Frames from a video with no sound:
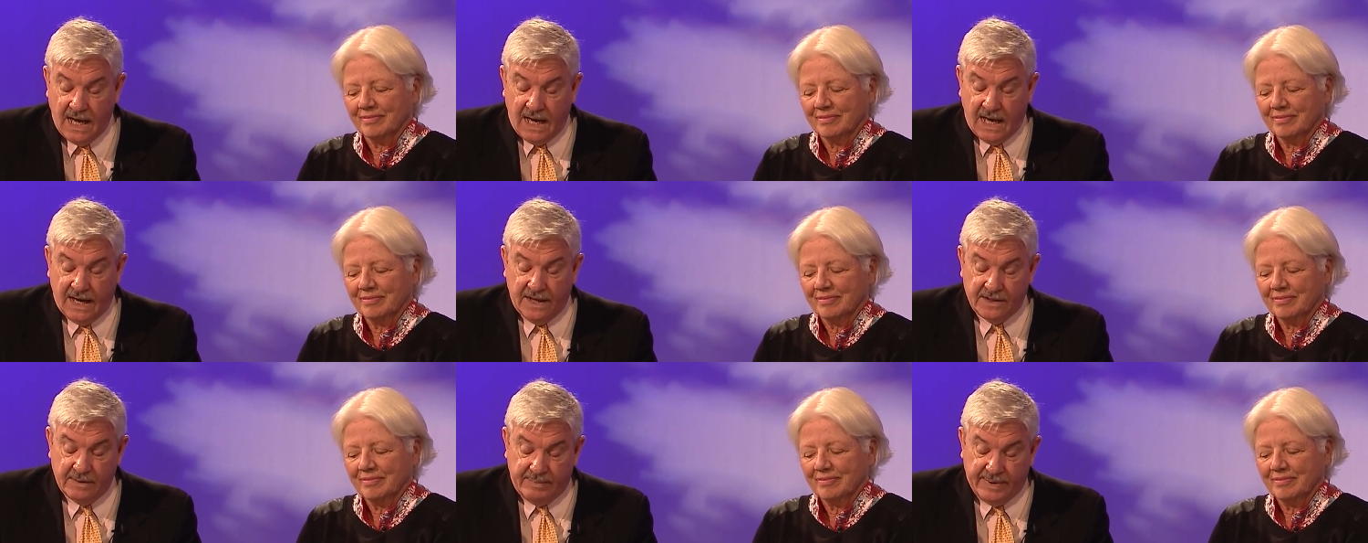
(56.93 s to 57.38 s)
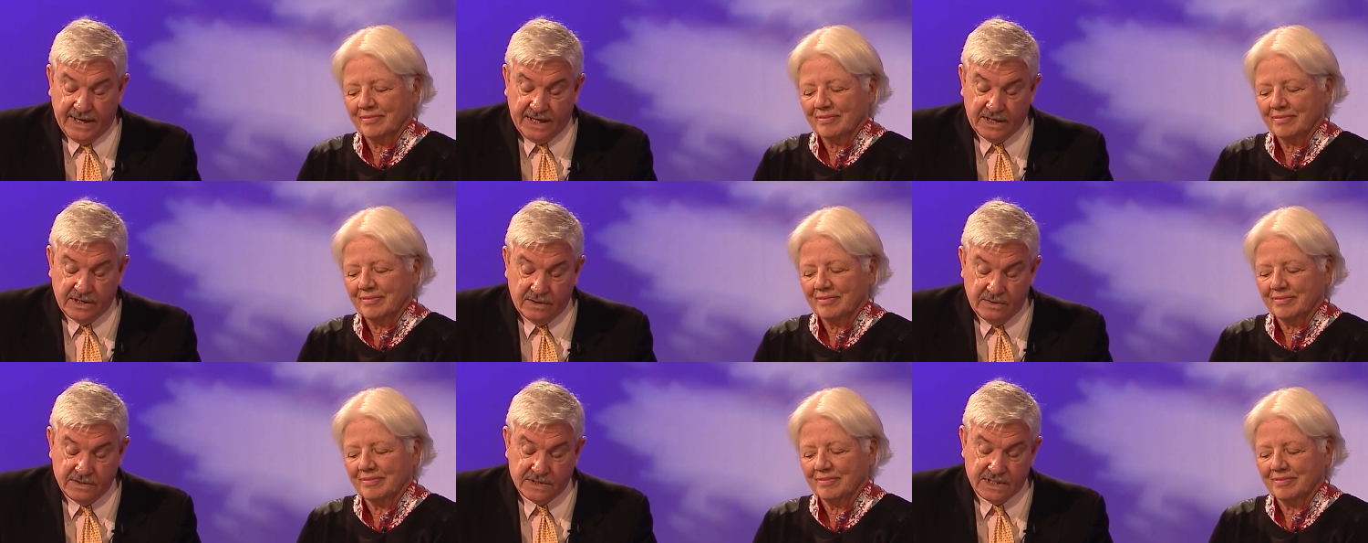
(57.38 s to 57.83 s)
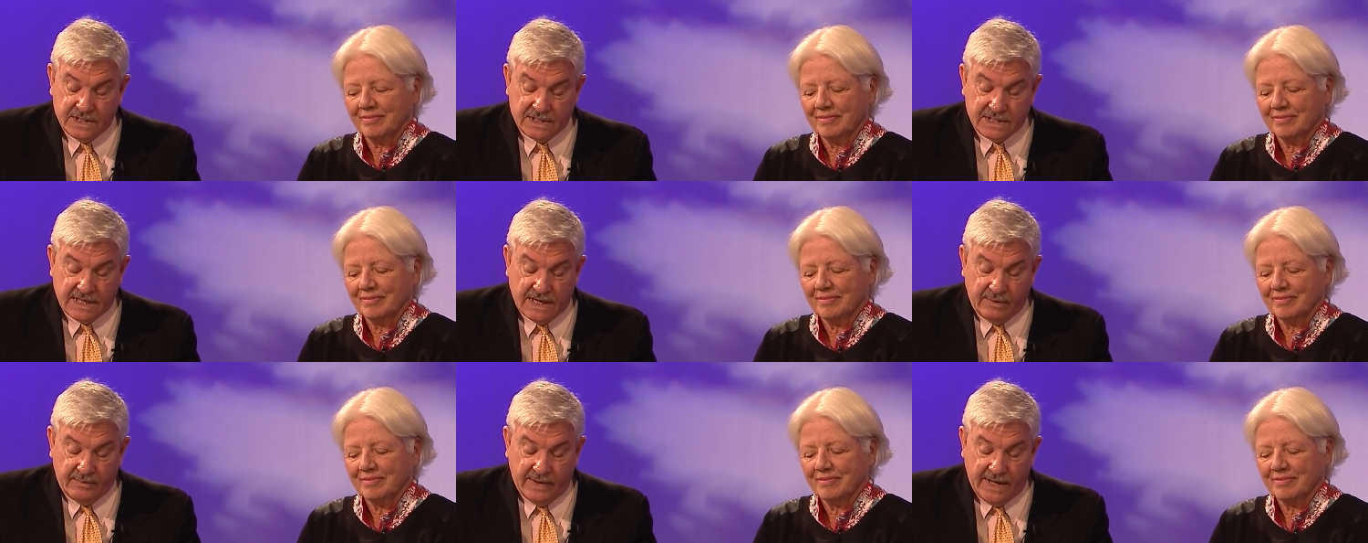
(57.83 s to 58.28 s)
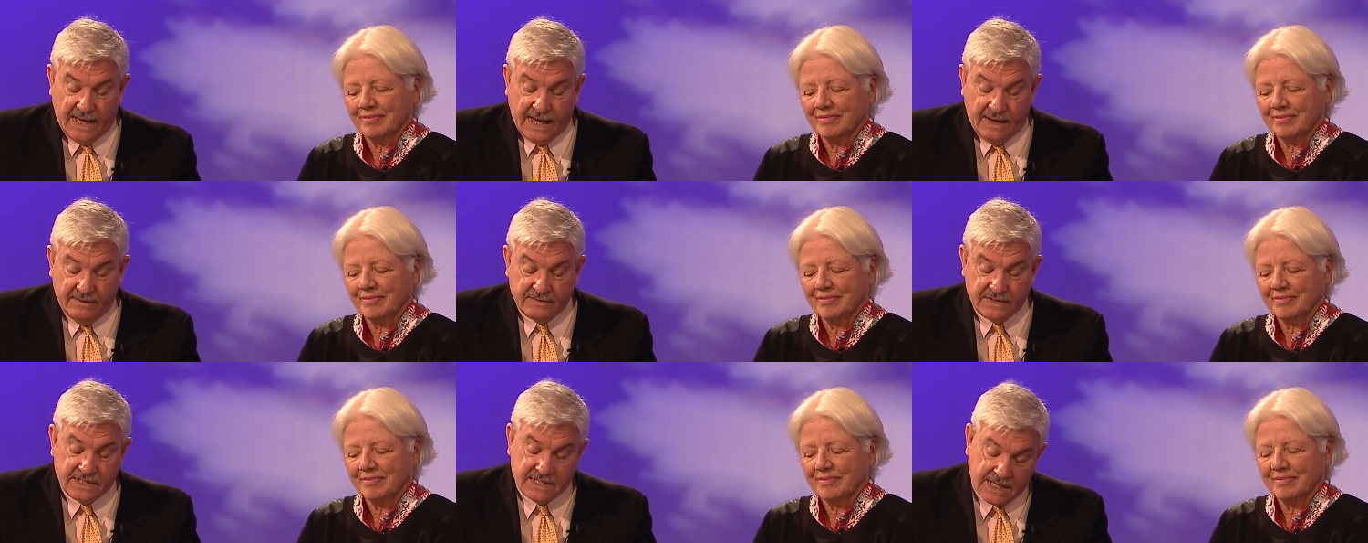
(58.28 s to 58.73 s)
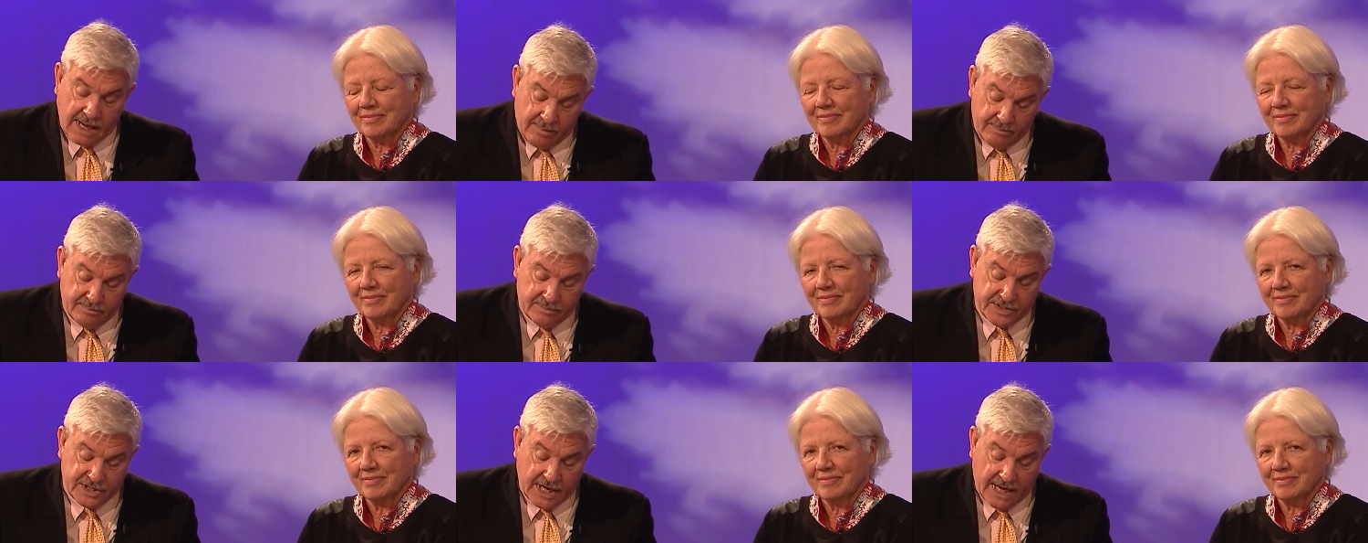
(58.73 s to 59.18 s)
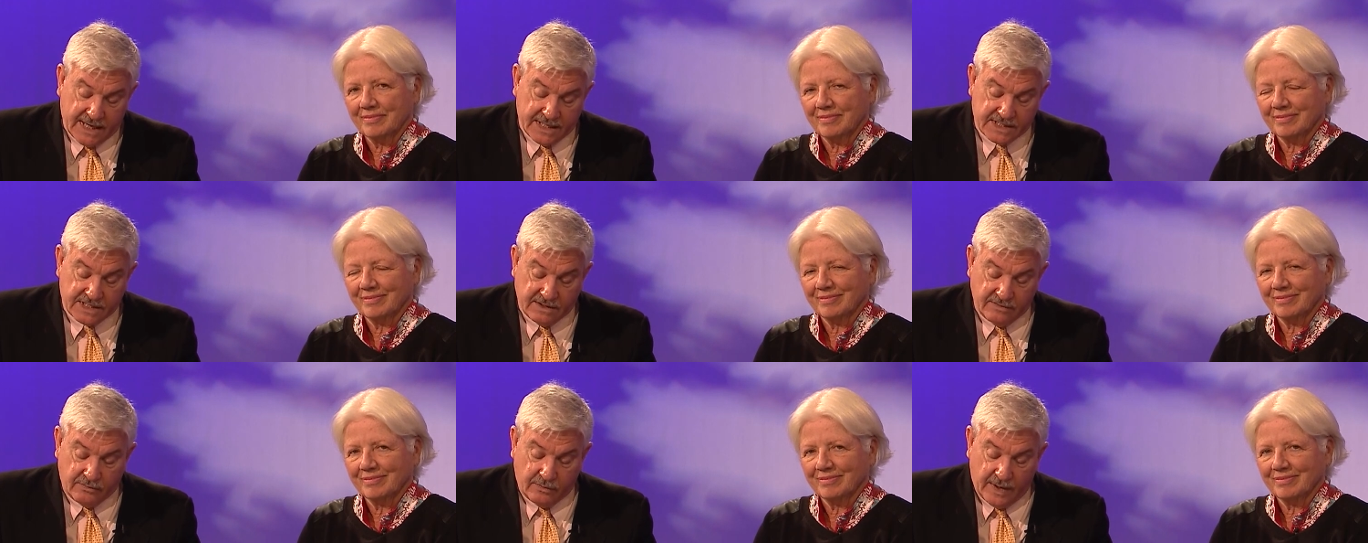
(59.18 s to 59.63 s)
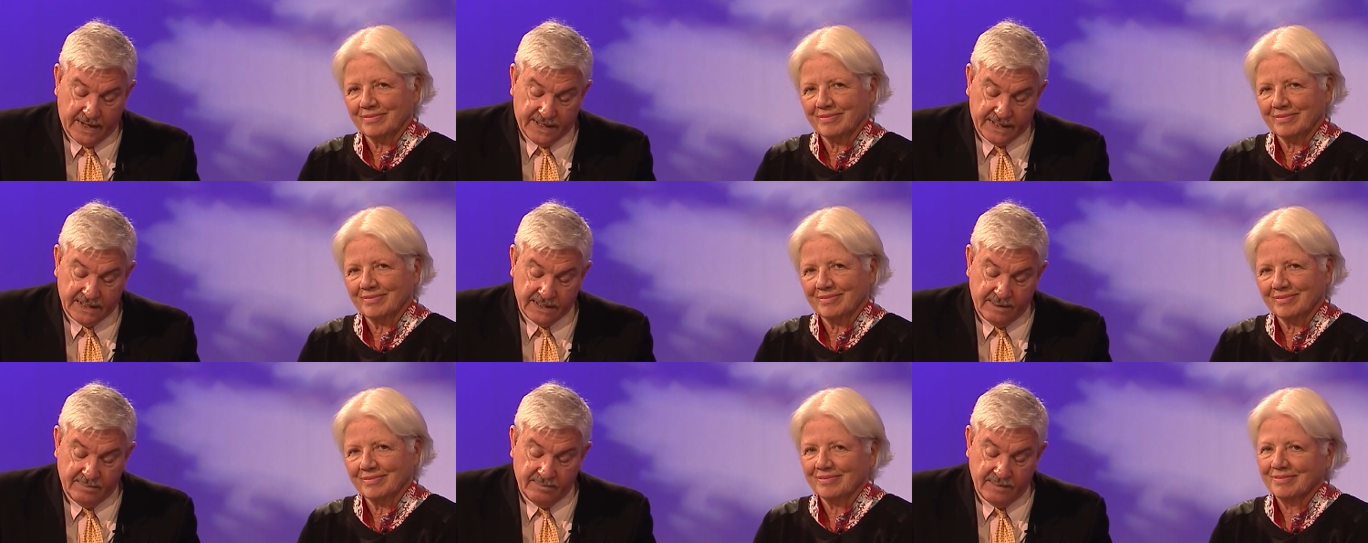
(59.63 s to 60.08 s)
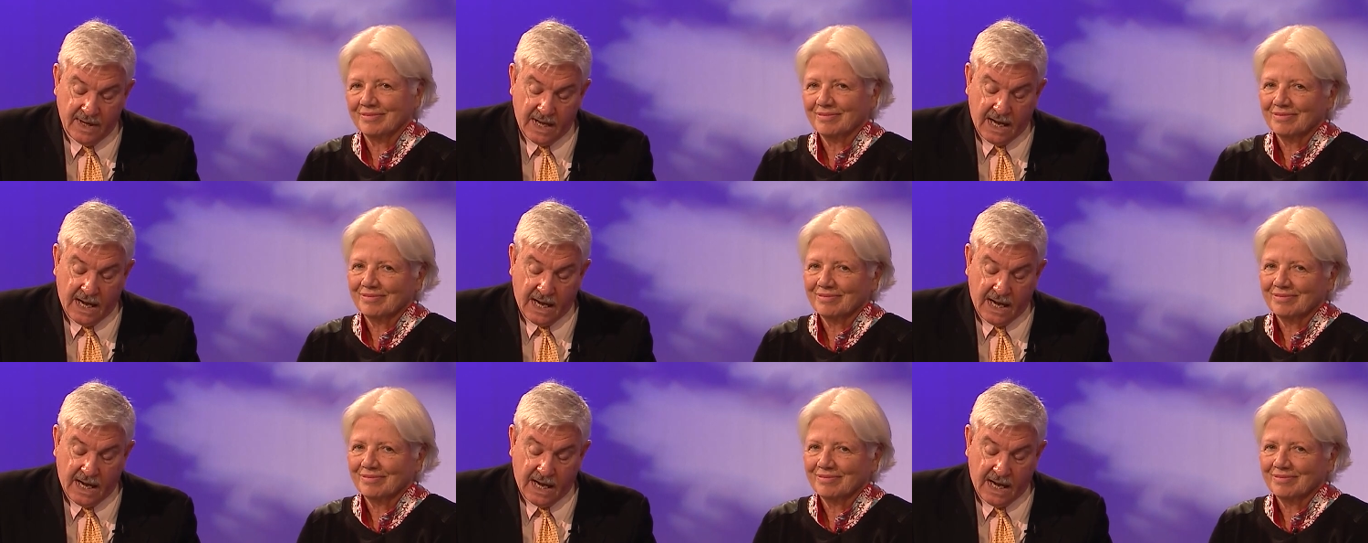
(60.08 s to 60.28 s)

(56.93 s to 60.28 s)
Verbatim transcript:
Speaker 1: Uh, the big news is that we have some chance of winning them.